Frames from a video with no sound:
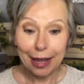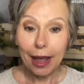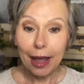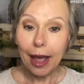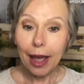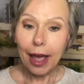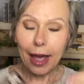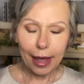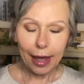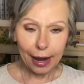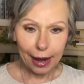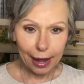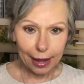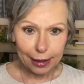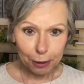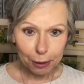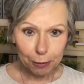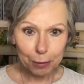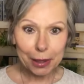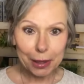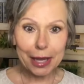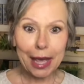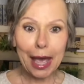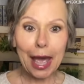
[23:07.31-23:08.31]
And I can
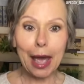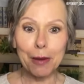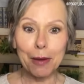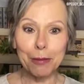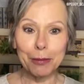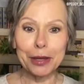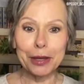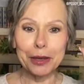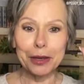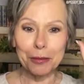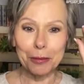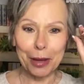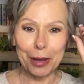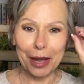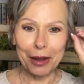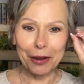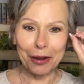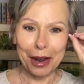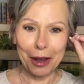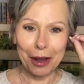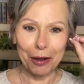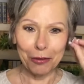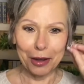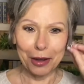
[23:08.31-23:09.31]
be happy about
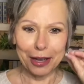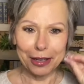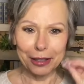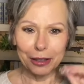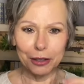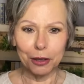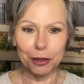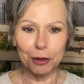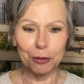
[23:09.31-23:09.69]
how I look.